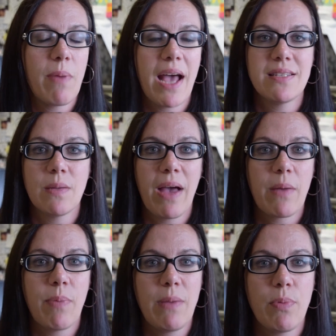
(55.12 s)
passing
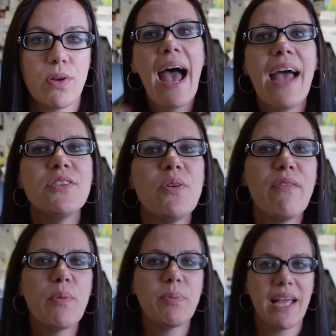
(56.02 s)
back papers. I also have
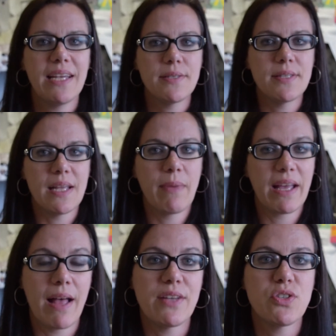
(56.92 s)
a place in my
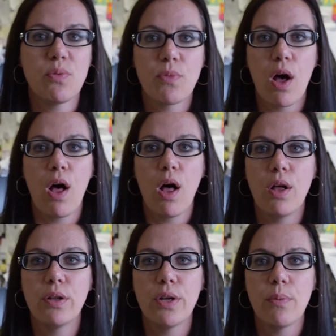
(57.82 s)
classroom
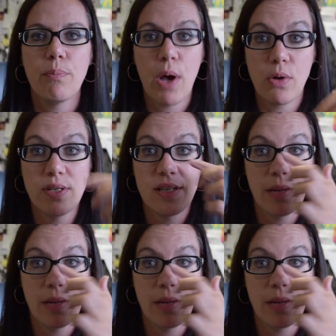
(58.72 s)
called Post-it